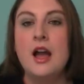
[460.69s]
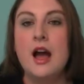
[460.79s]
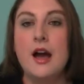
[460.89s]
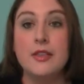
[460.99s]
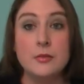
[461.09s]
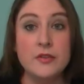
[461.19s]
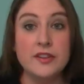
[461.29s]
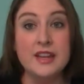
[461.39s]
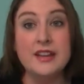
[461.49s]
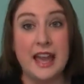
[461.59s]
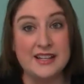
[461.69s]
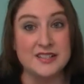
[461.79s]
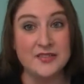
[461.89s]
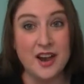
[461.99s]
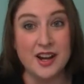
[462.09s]
uh, the movie Catching
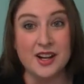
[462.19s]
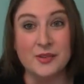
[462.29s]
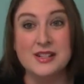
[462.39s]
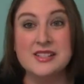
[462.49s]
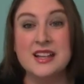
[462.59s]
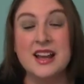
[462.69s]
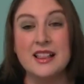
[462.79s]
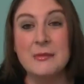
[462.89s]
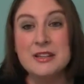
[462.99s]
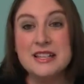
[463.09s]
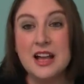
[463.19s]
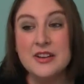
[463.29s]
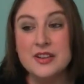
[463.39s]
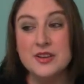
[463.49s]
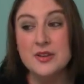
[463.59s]
Fire, which let me
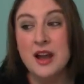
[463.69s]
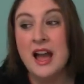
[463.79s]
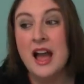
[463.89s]
tell you,